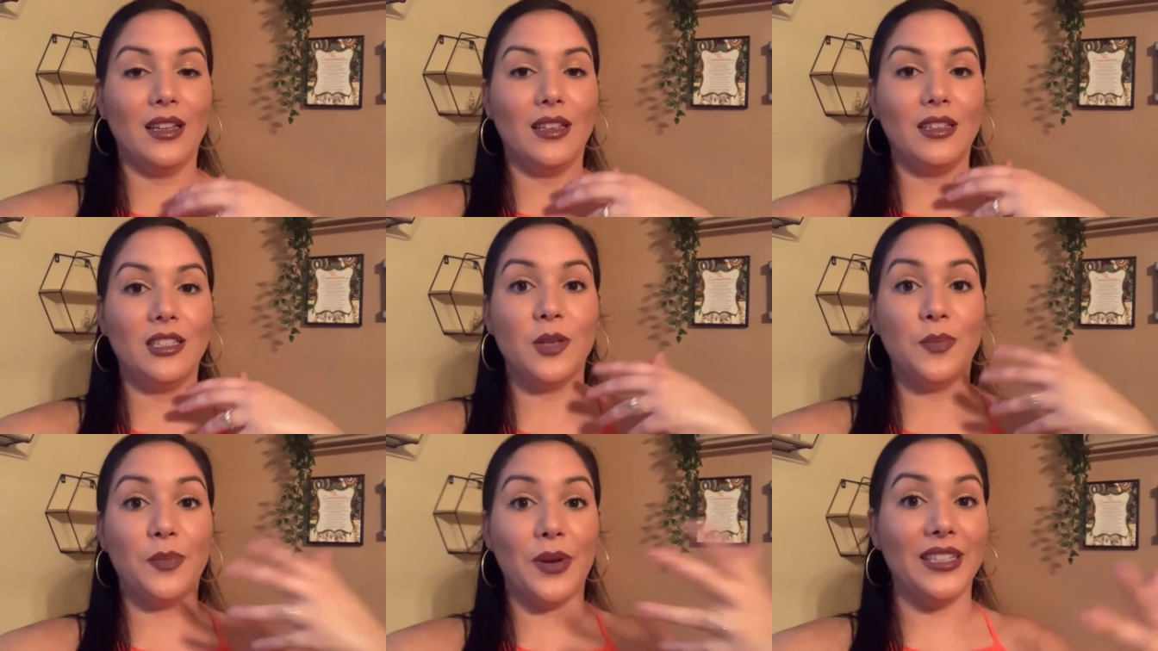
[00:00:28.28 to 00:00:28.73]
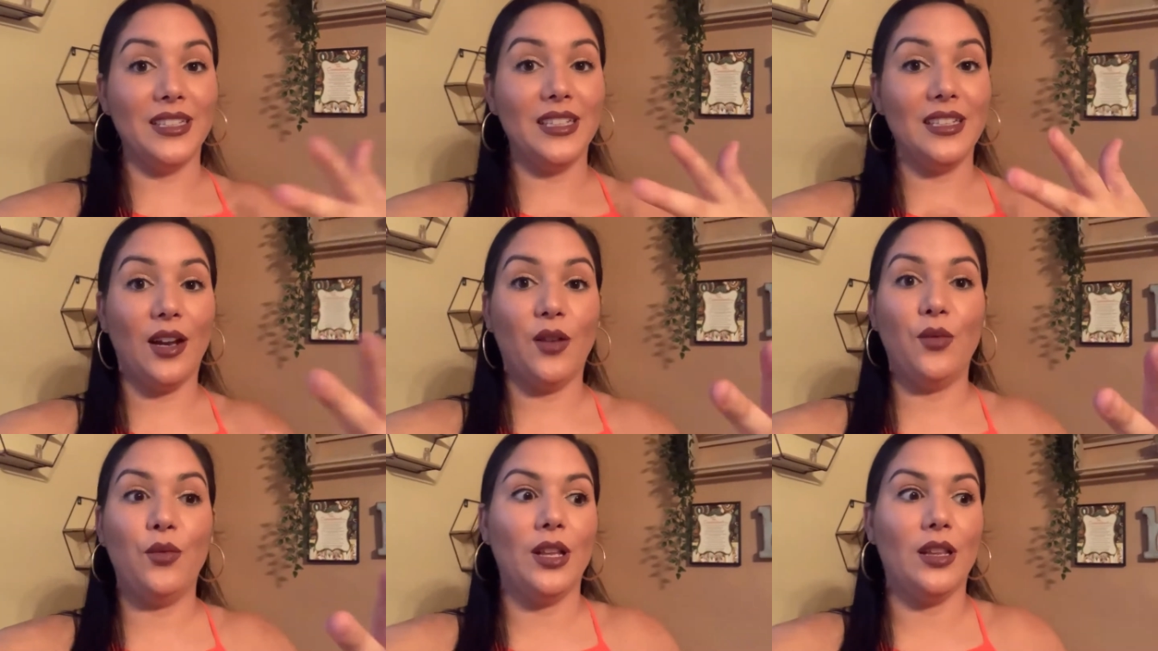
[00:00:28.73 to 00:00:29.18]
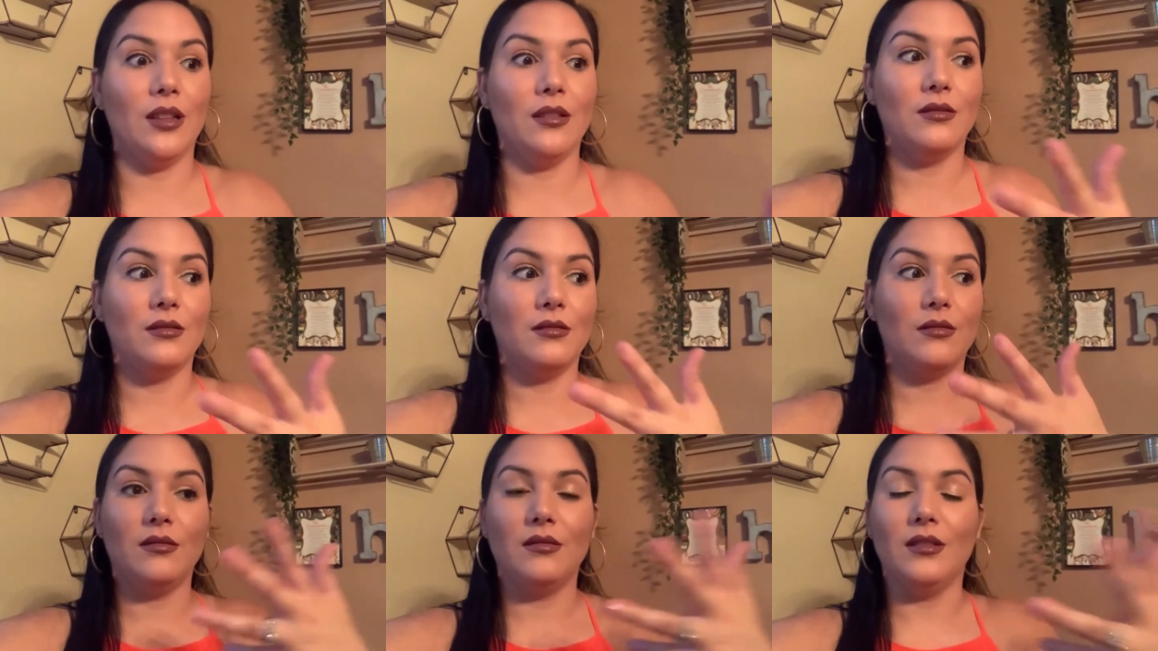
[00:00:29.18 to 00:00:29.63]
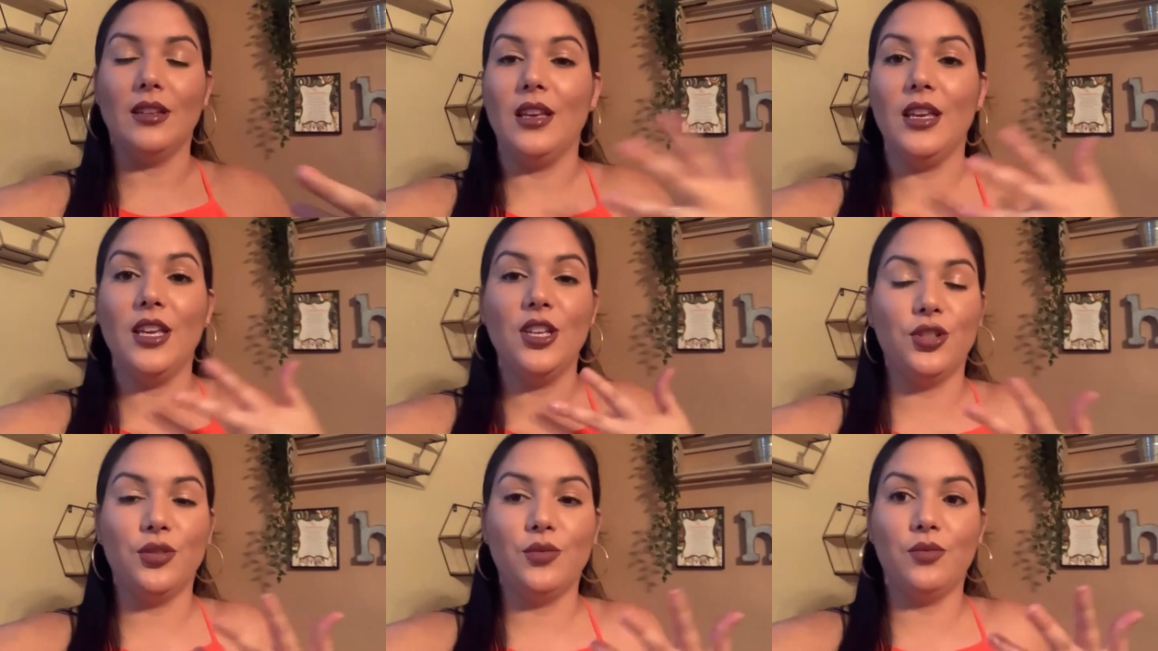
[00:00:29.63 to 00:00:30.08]
depending on what
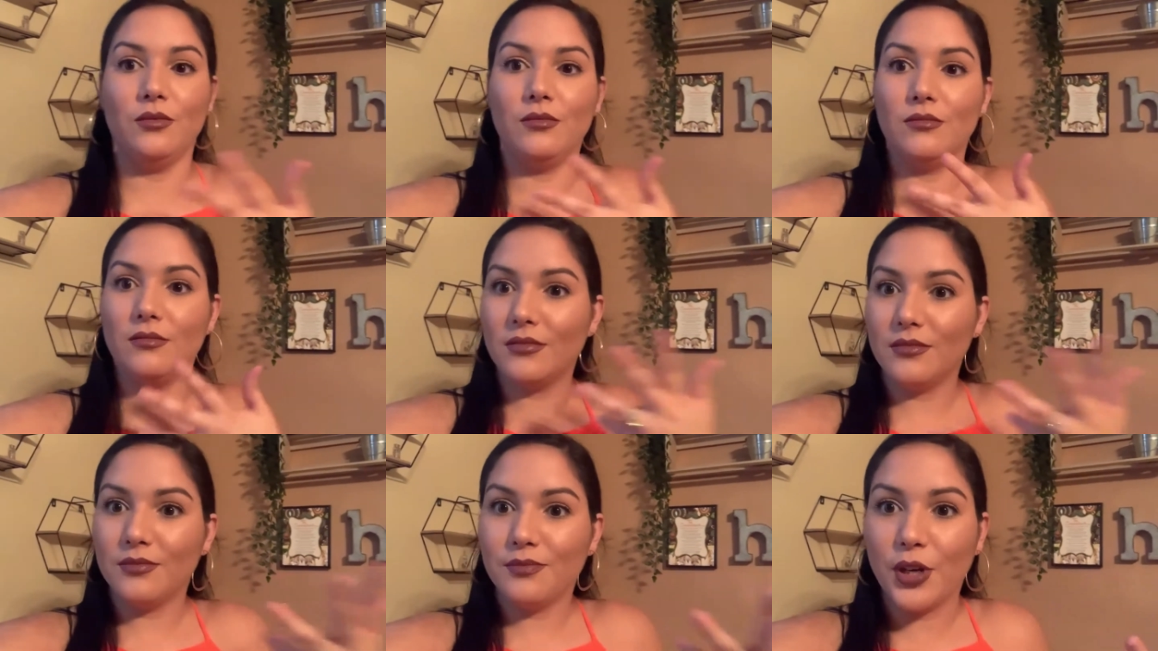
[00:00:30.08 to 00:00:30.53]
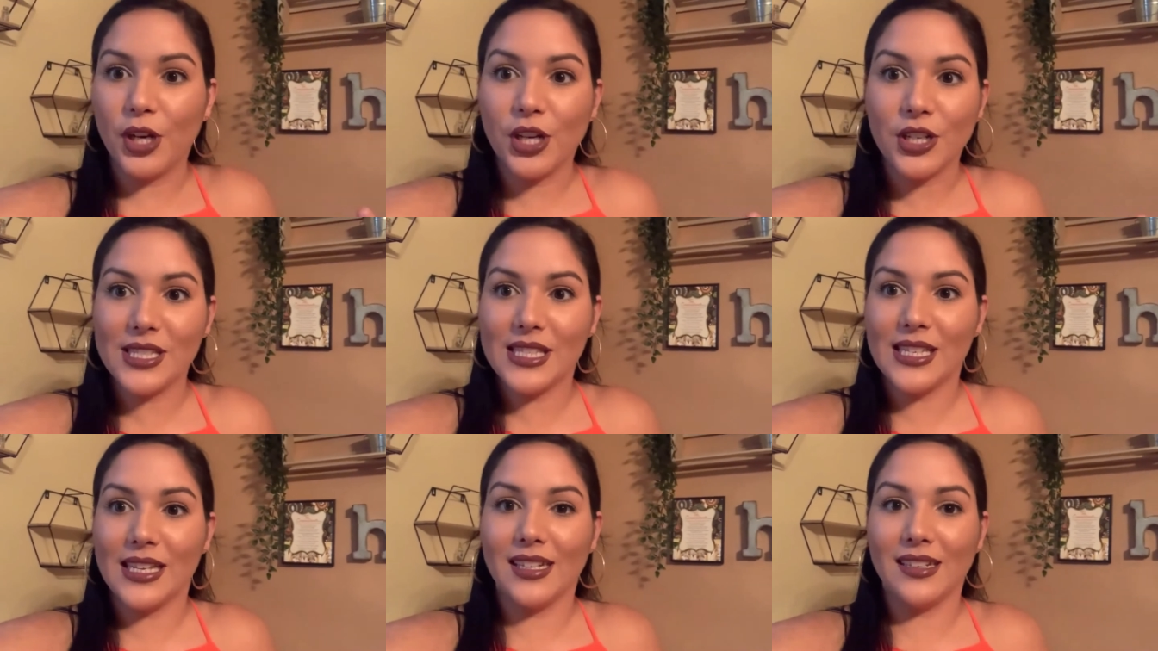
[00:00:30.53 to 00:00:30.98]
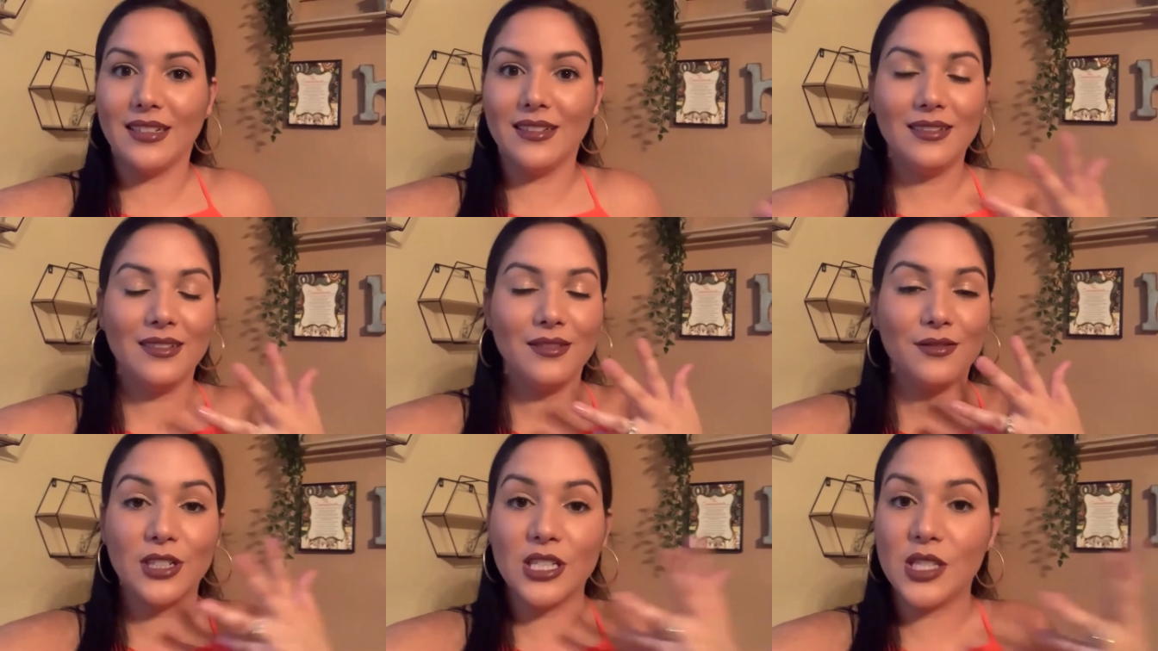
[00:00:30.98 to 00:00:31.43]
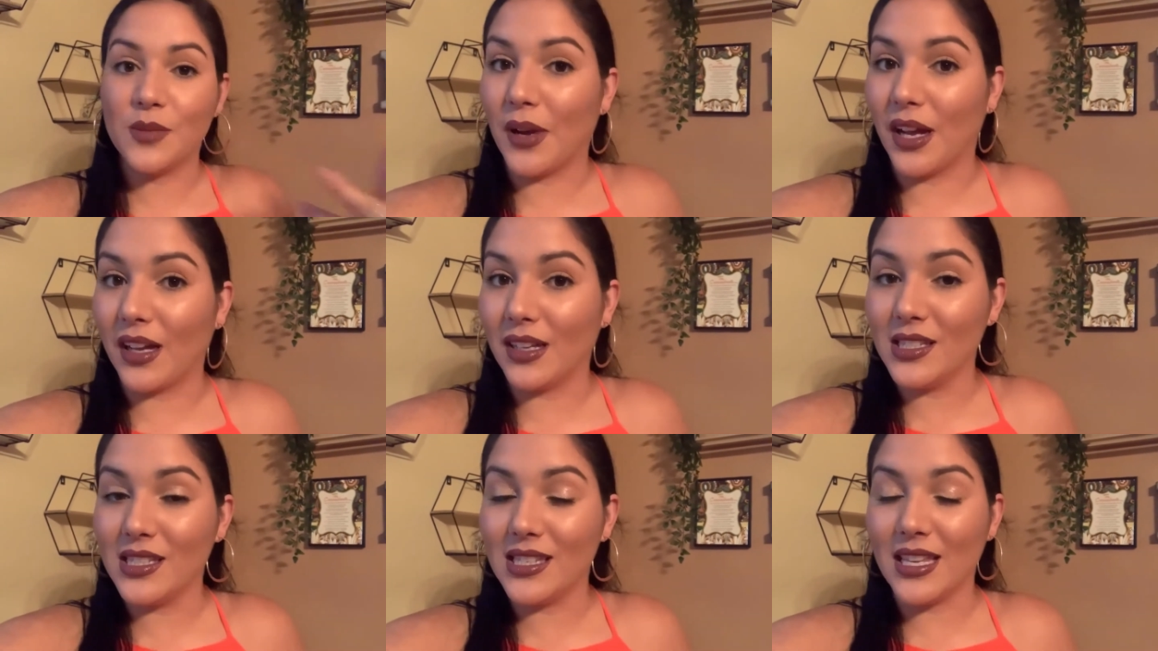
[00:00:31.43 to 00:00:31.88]
each person
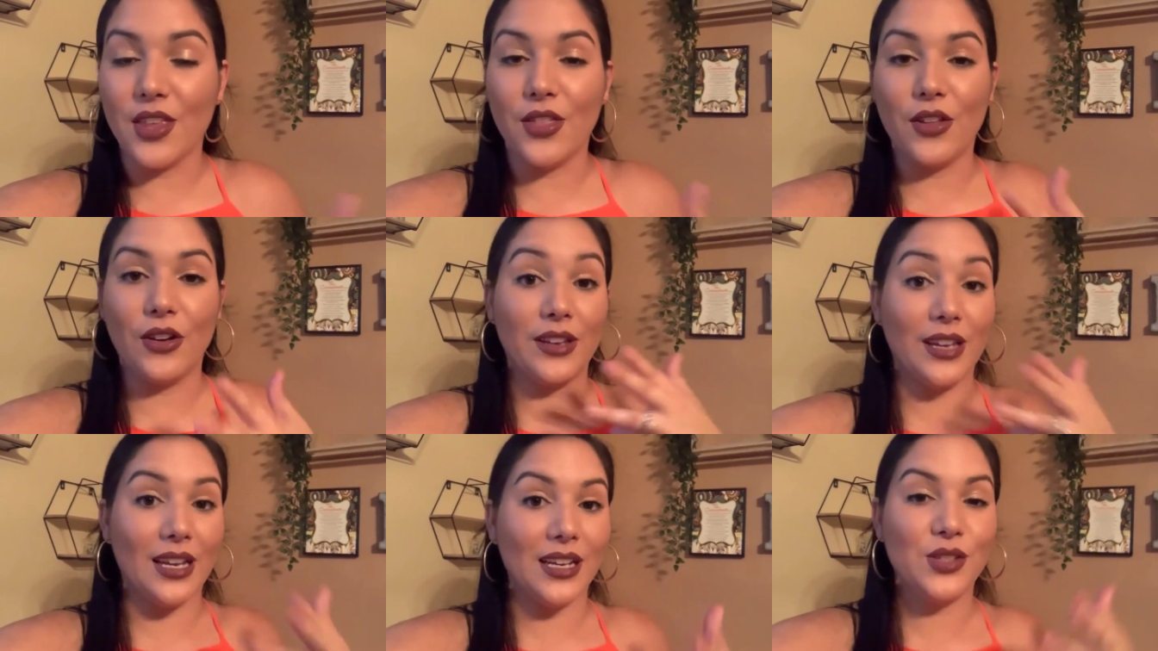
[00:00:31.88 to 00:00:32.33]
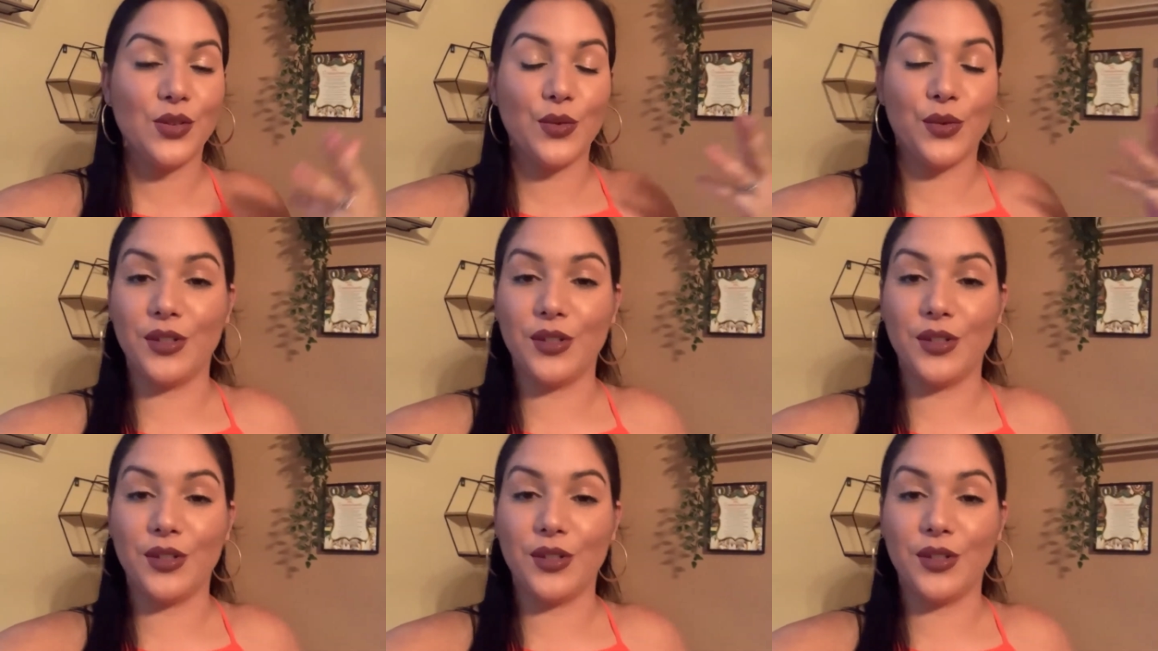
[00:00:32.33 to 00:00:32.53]
responds either yes